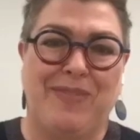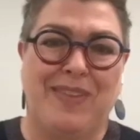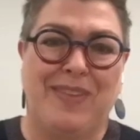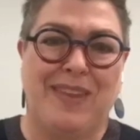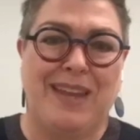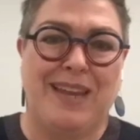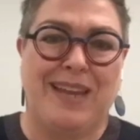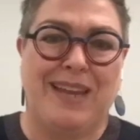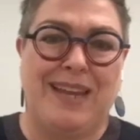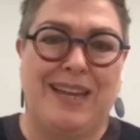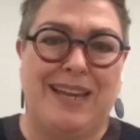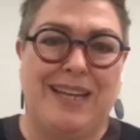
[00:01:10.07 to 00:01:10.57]

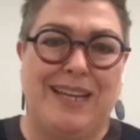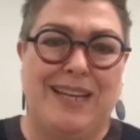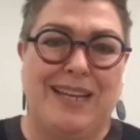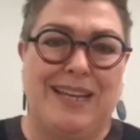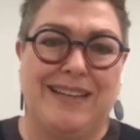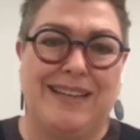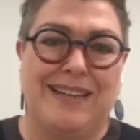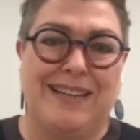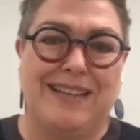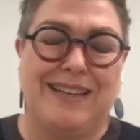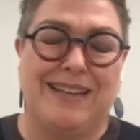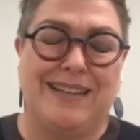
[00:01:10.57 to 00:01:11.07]
Good.
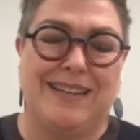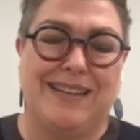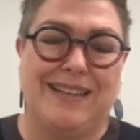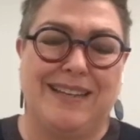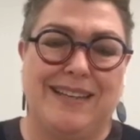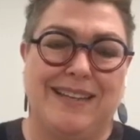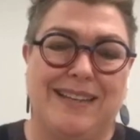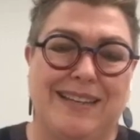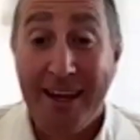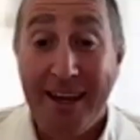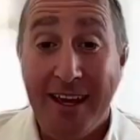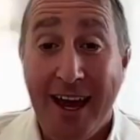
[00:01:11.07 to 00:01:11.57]

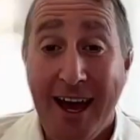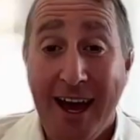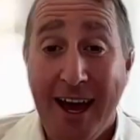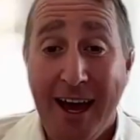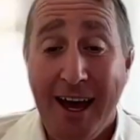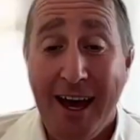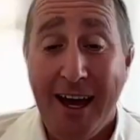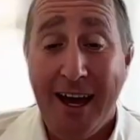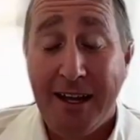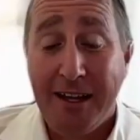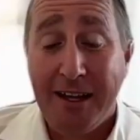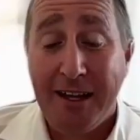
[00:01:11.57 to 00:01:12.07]
Okay.
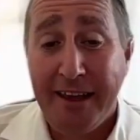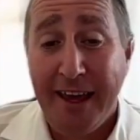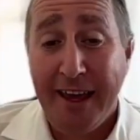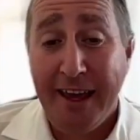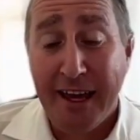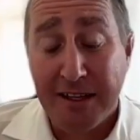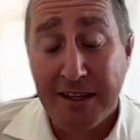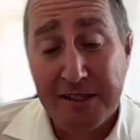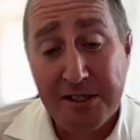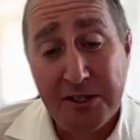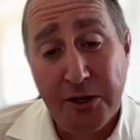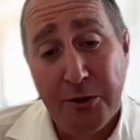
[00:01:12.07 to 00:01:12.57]
Uh,
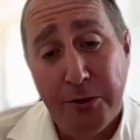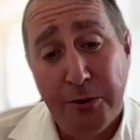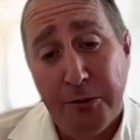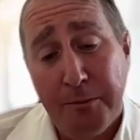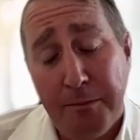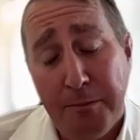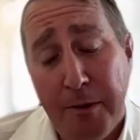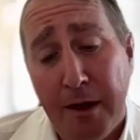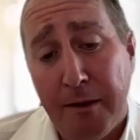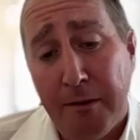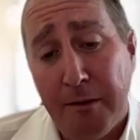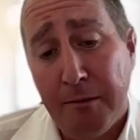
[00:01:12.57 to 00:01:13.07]
yeah. So
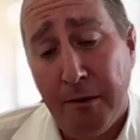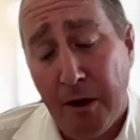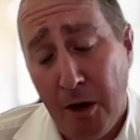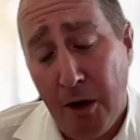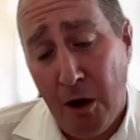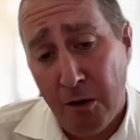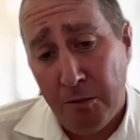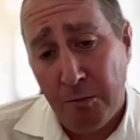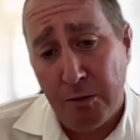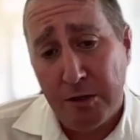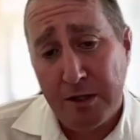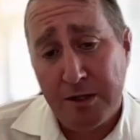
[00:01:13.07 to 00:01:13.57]
uh,
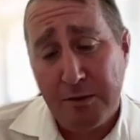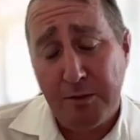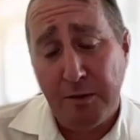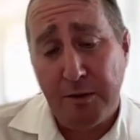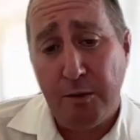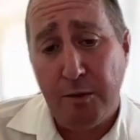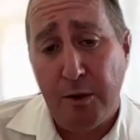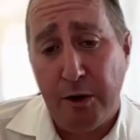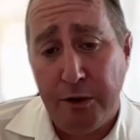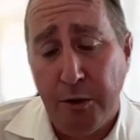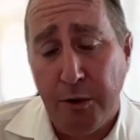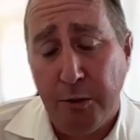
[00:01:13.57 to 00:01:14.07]
onwards
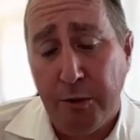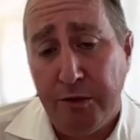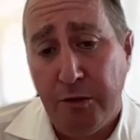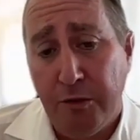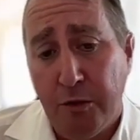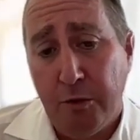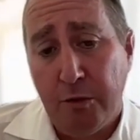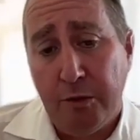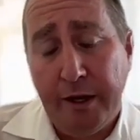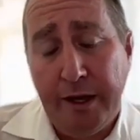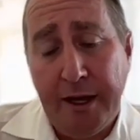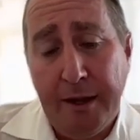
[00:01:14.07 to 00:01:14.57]
with what you were
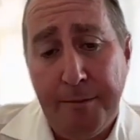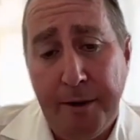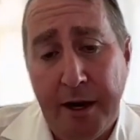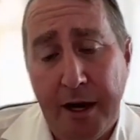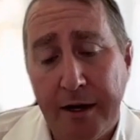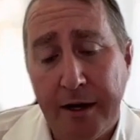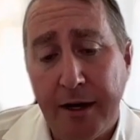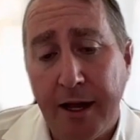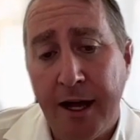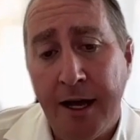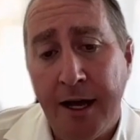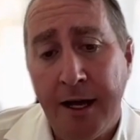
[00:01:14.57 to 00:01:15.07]
talking
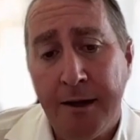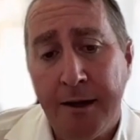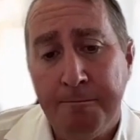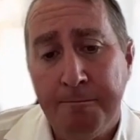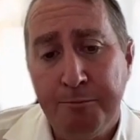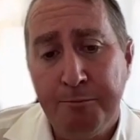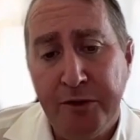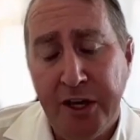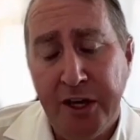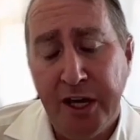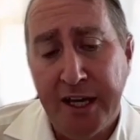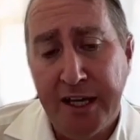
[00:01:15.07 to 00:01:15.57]
about.
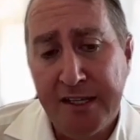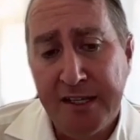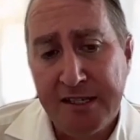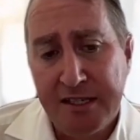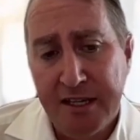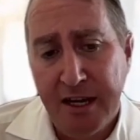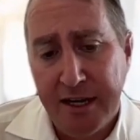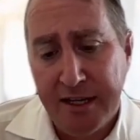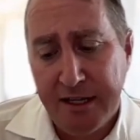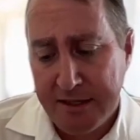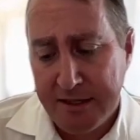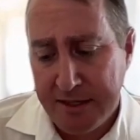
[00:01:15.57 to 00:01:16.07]
Um, yeah,
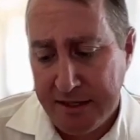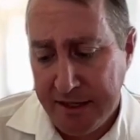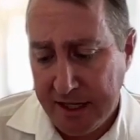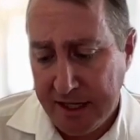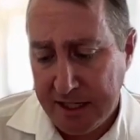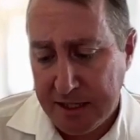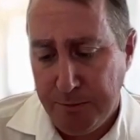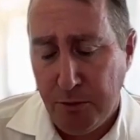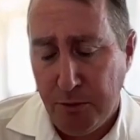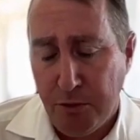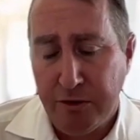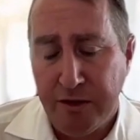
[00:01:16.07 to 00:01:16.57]
Incite is an
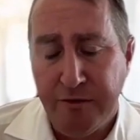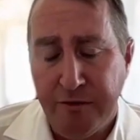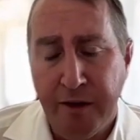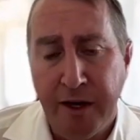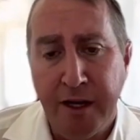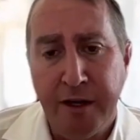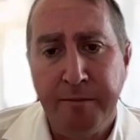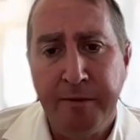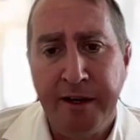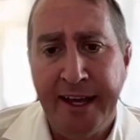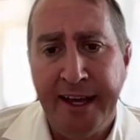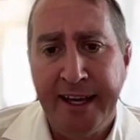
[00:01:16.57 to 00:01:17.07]
export
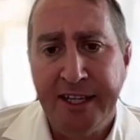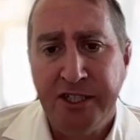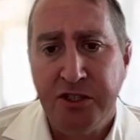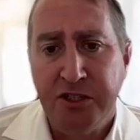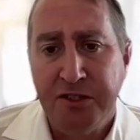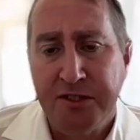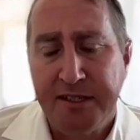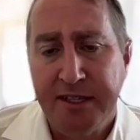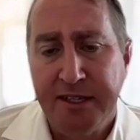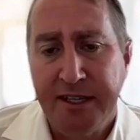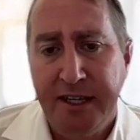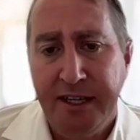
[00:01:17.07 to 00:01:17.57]
development
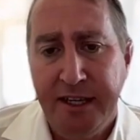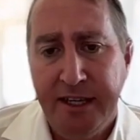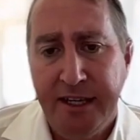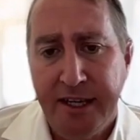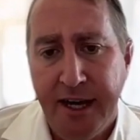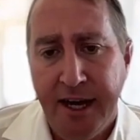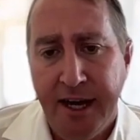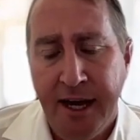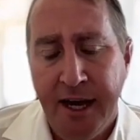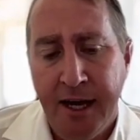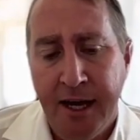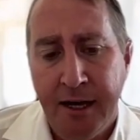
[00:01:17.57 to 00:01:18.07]

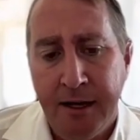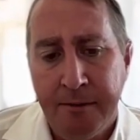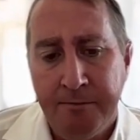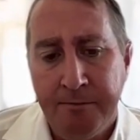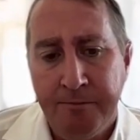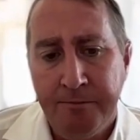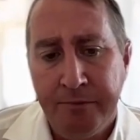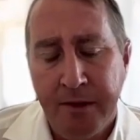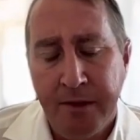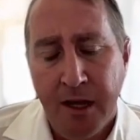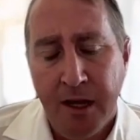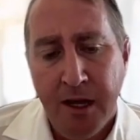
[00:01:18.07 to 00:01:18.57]
agency.
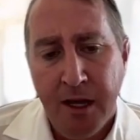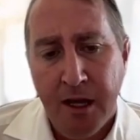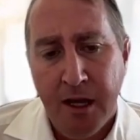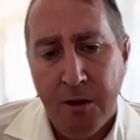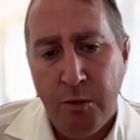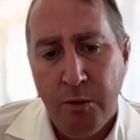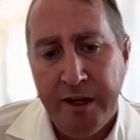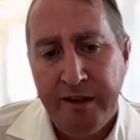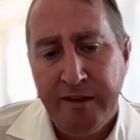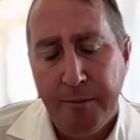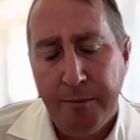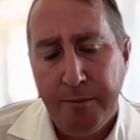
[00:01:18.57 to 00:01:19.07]
Um,
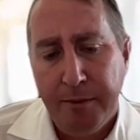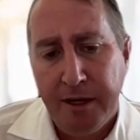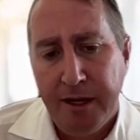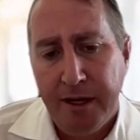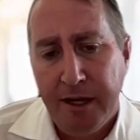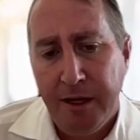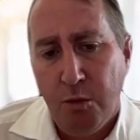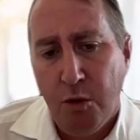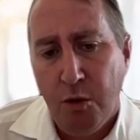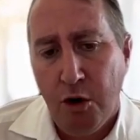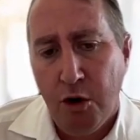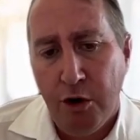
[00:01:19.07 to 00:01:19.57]
we
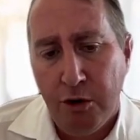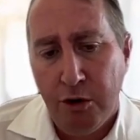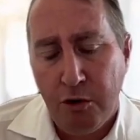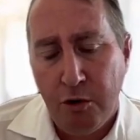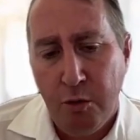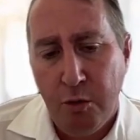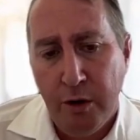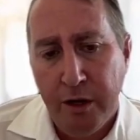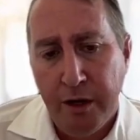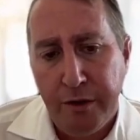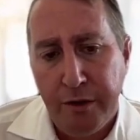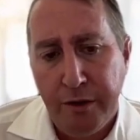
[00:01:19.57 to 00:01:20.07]
typically
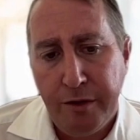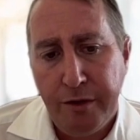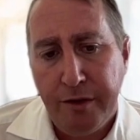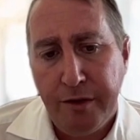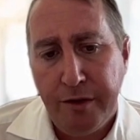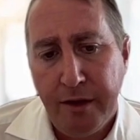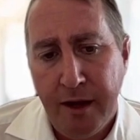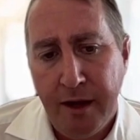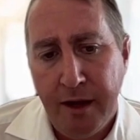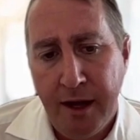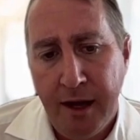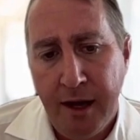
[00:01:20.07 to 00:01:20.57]
work
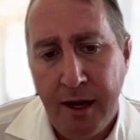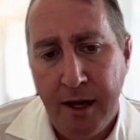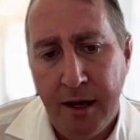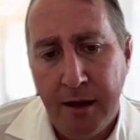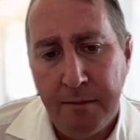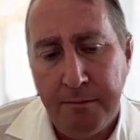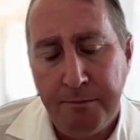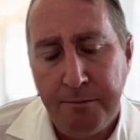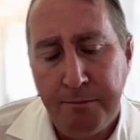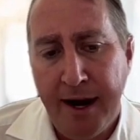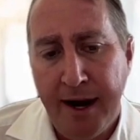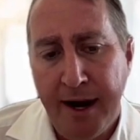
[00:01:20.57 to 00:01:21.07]
with
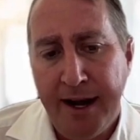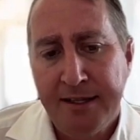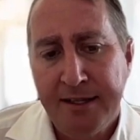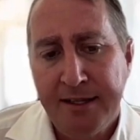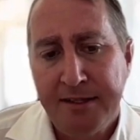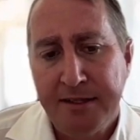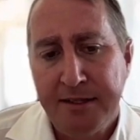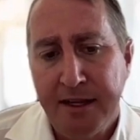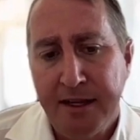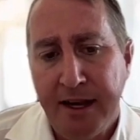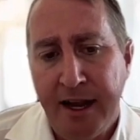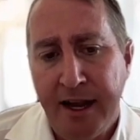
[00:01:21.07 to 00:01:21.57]
uh,
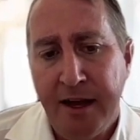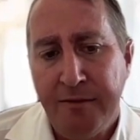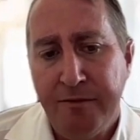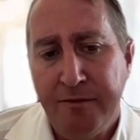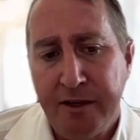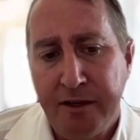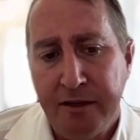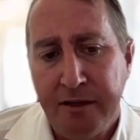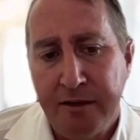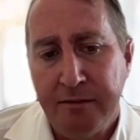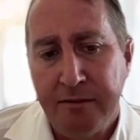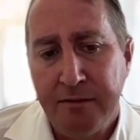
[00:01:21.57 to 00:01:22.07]
brands that have
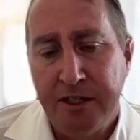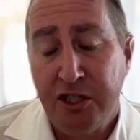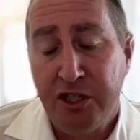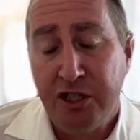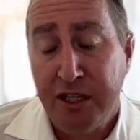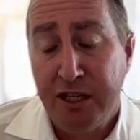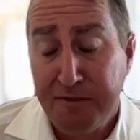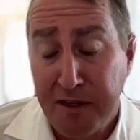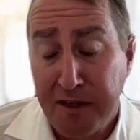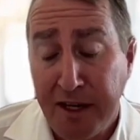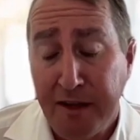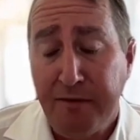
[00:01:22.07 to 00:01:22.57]
a, uh,
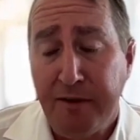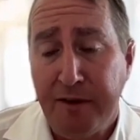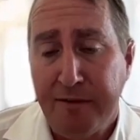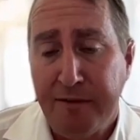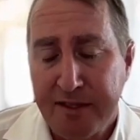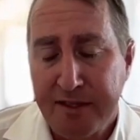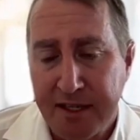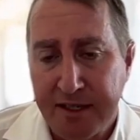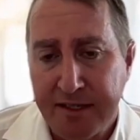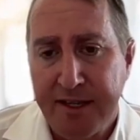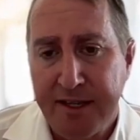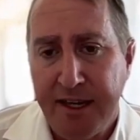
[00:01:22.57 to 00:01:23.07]
achieved a level
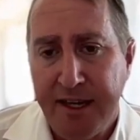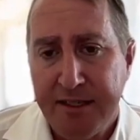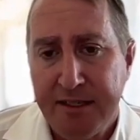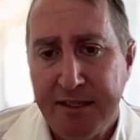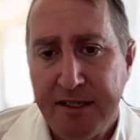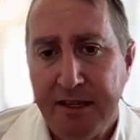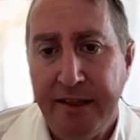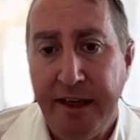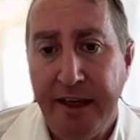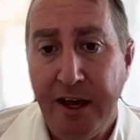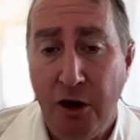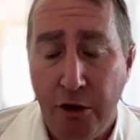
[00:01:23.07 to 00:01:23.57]
of
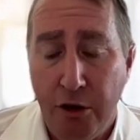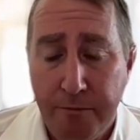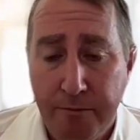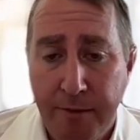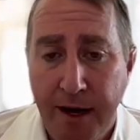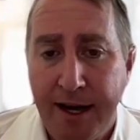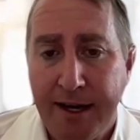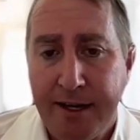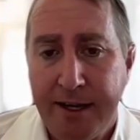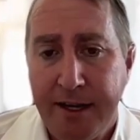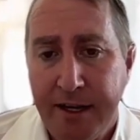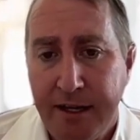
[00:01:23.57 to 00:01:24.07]
success in their home
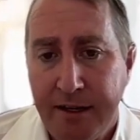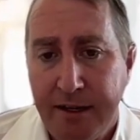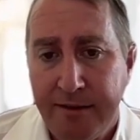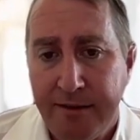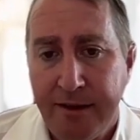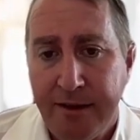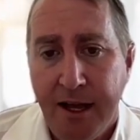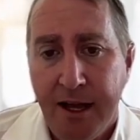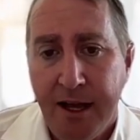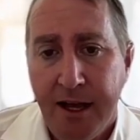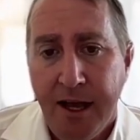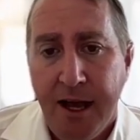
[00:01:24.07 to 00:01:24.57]
market.
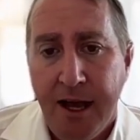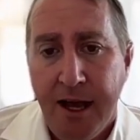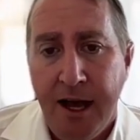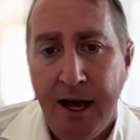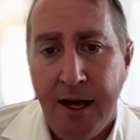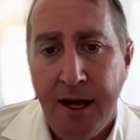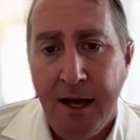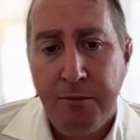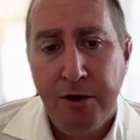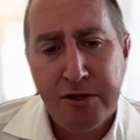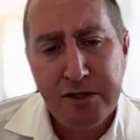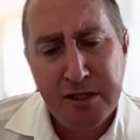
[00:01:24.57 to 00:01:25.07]

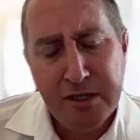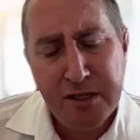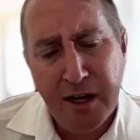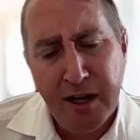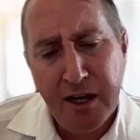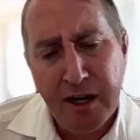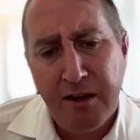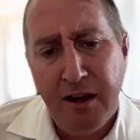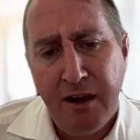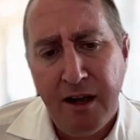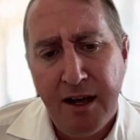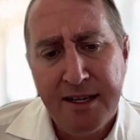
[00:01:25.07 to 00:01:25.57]
Uh, most of
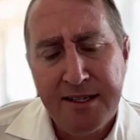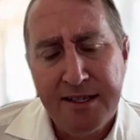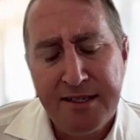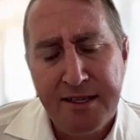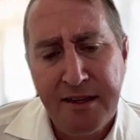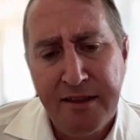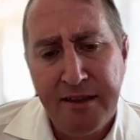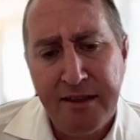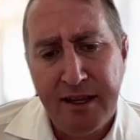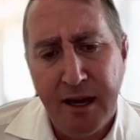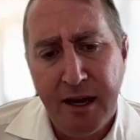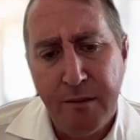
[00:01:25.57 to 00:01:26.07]
our
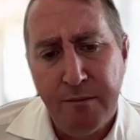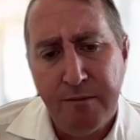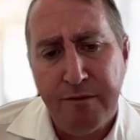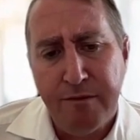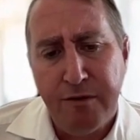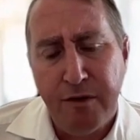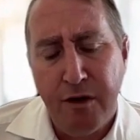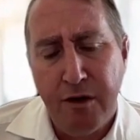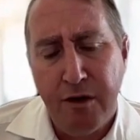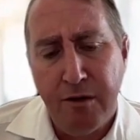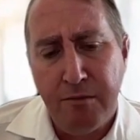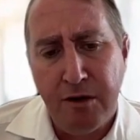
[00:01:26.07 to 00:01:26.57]
clients either come
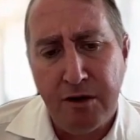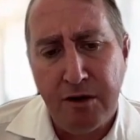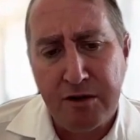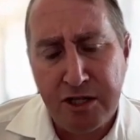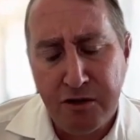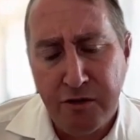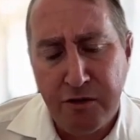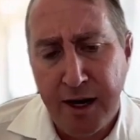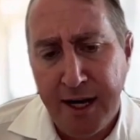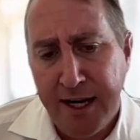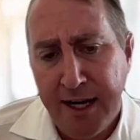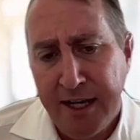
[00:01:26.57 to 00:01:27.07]
from
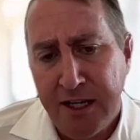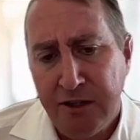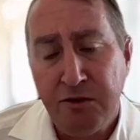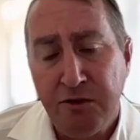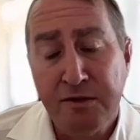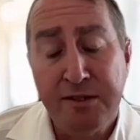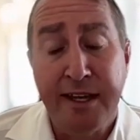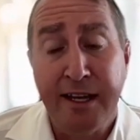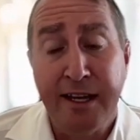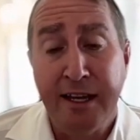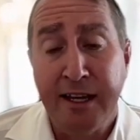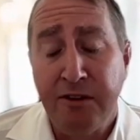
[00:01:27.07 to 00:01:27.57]
Australia,
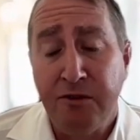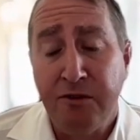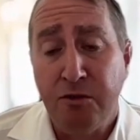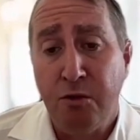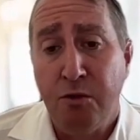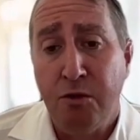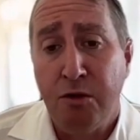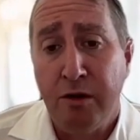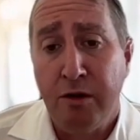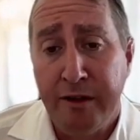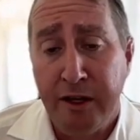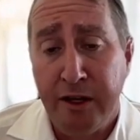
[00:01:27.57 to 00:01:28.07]
New Zealand,
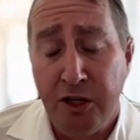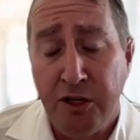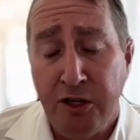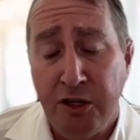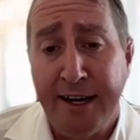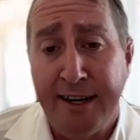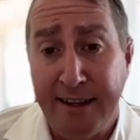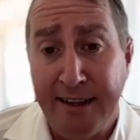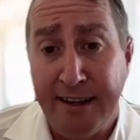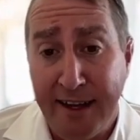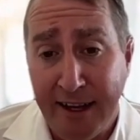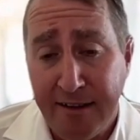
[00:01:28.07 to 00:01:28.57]
or the
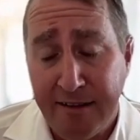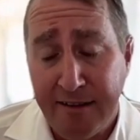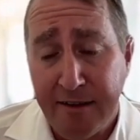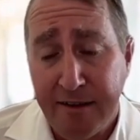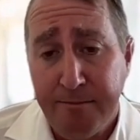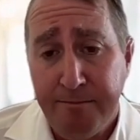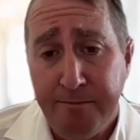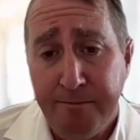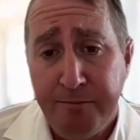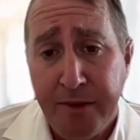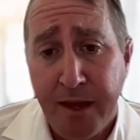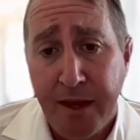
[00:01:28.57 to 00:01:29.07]
United
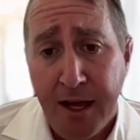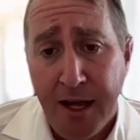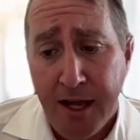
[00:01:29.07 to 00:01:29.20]
Kingdom.